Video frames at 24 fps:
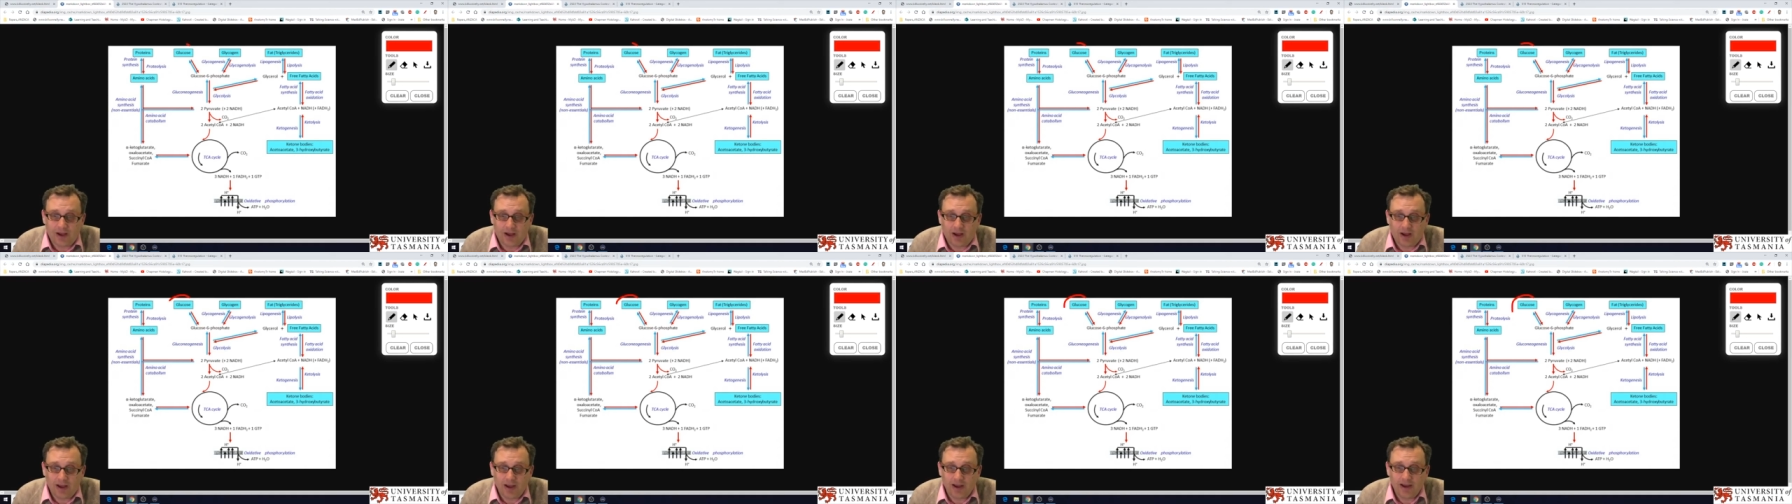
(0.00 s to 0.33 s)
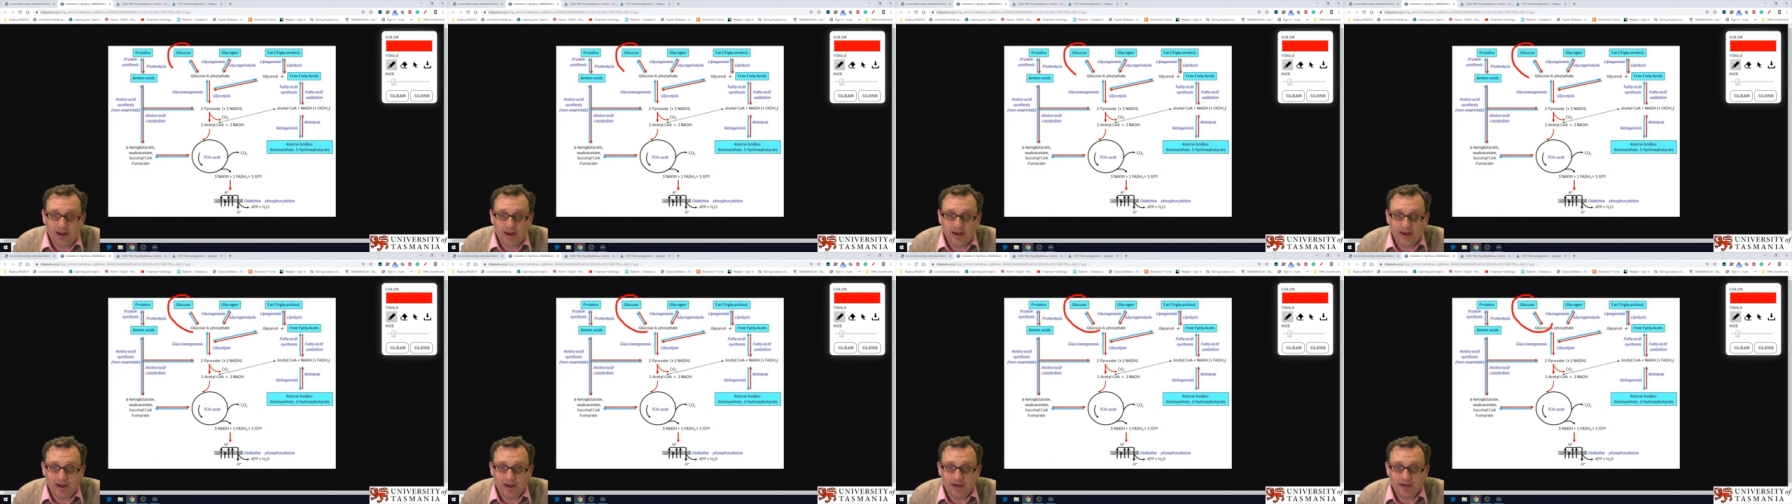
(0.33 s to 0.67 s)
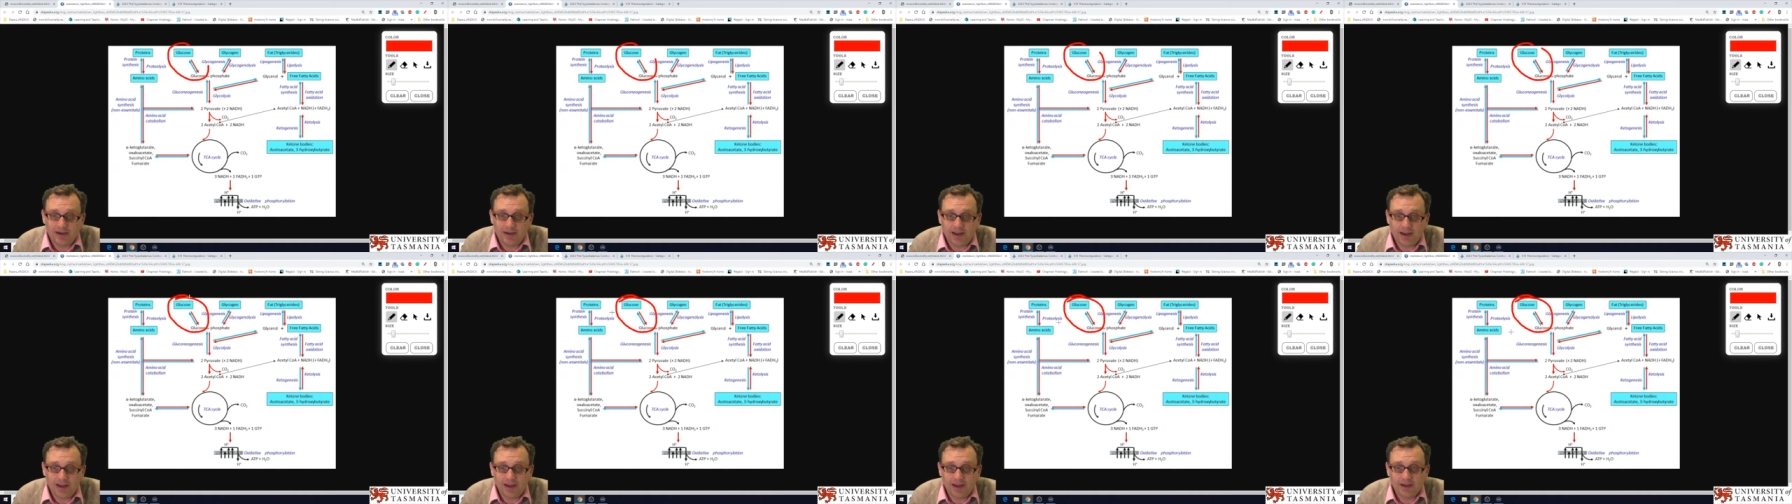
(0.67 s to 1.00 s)
a high
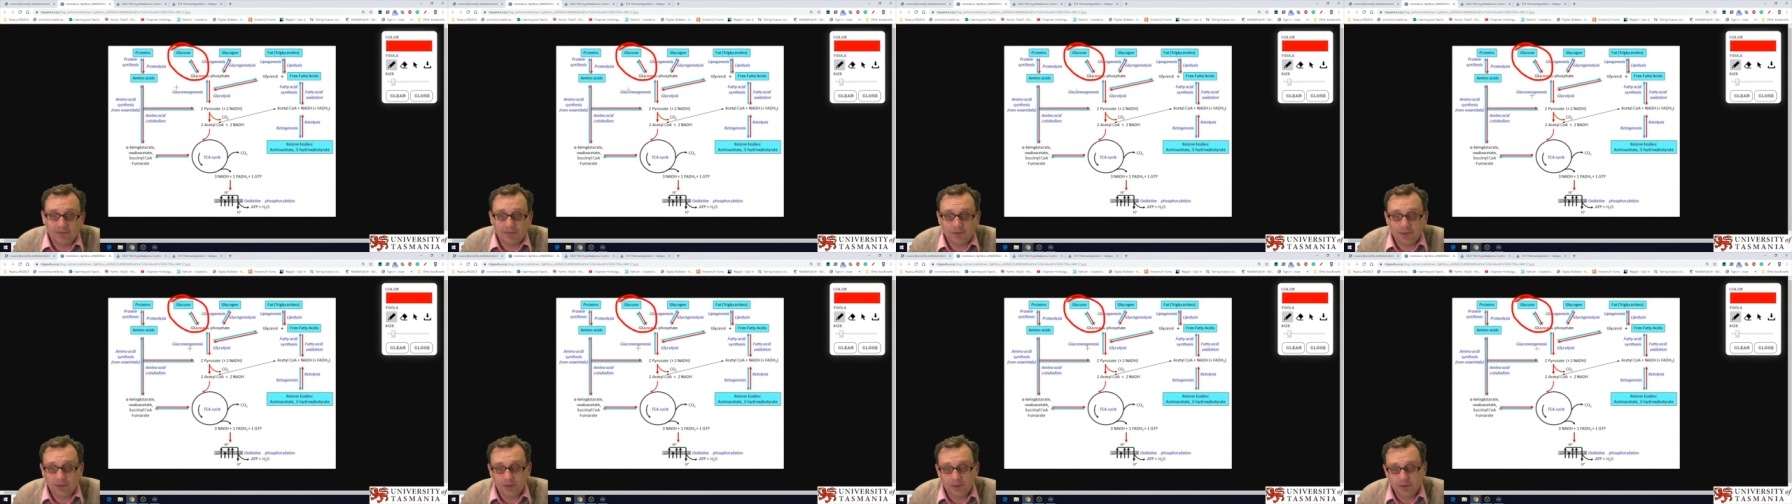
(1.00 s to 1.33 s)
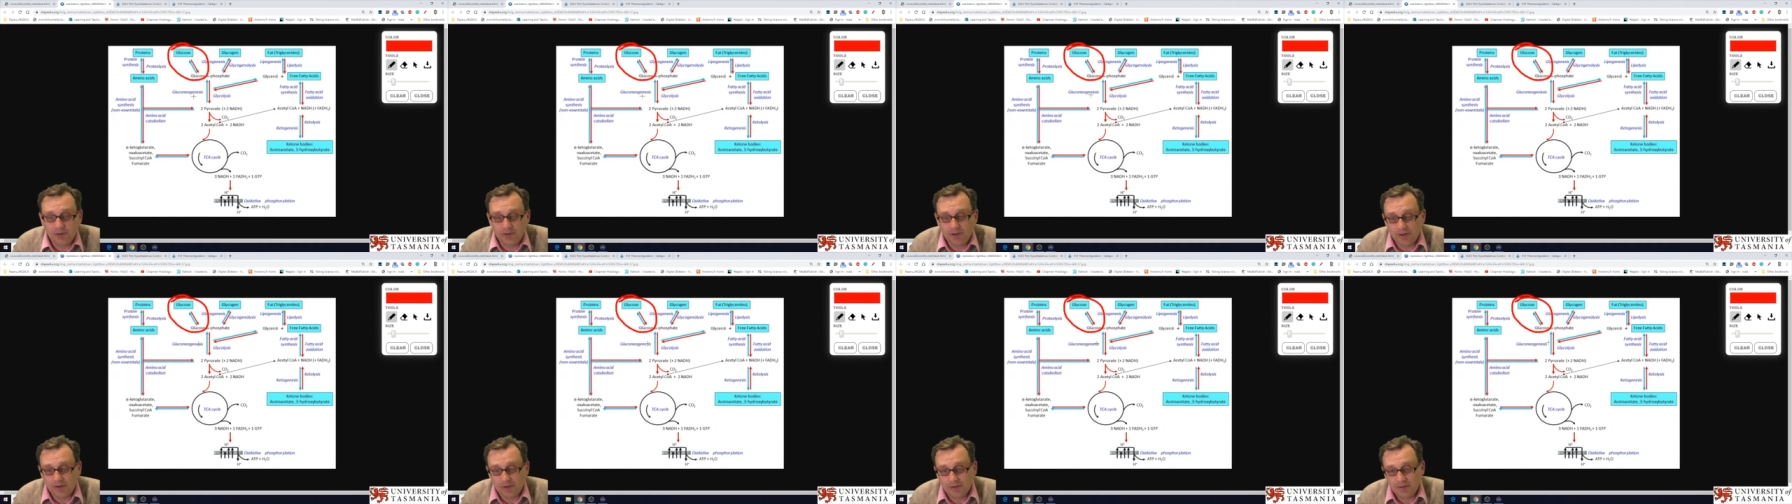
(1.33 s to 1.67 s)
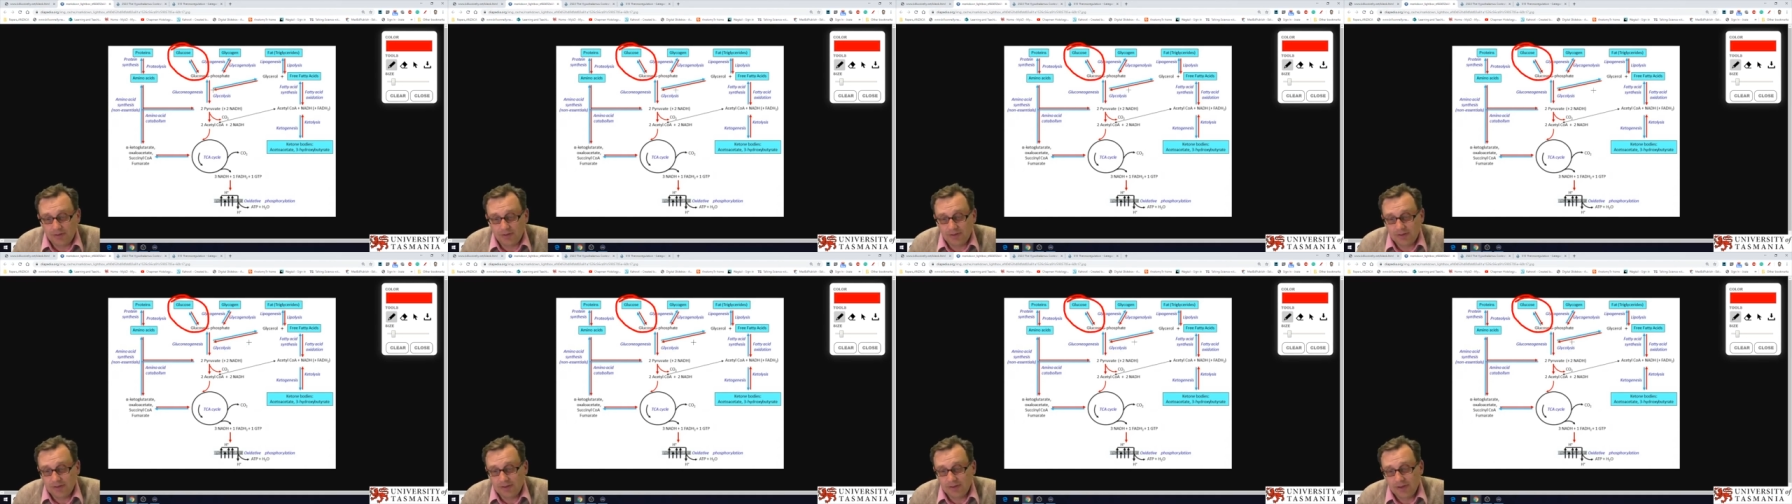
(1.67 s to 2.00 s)
intake of
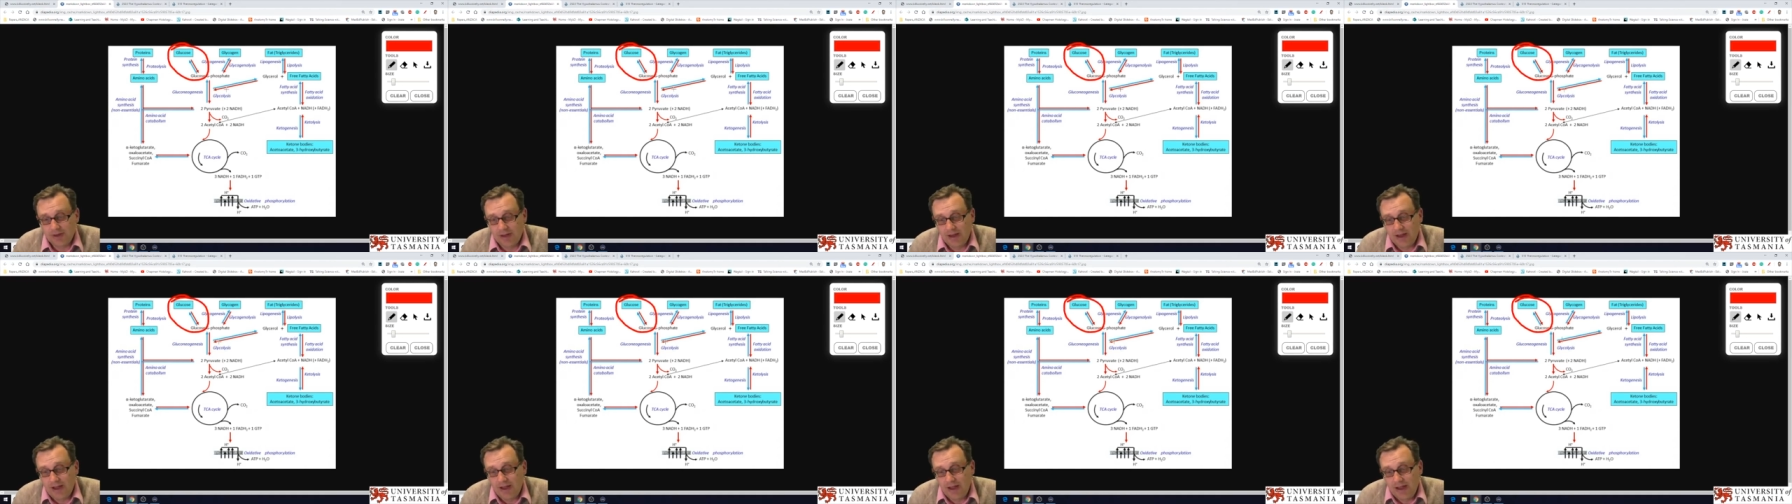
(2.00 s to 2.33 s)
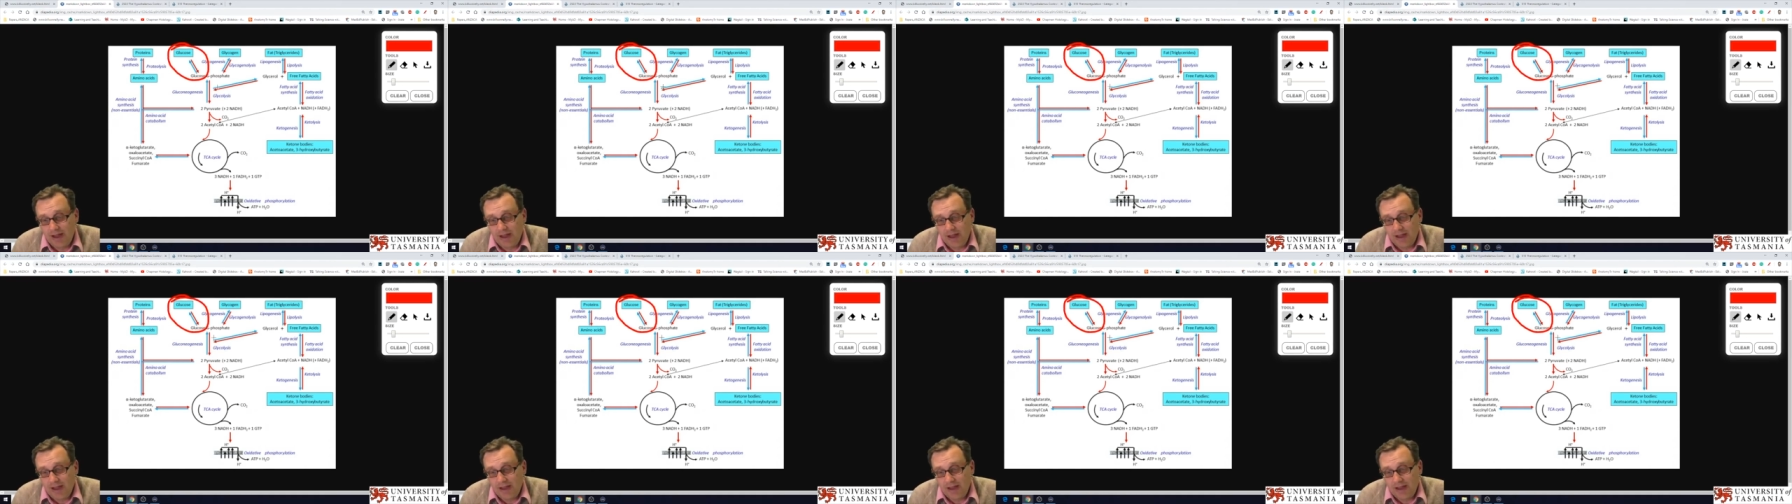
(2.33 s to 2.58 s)
glucose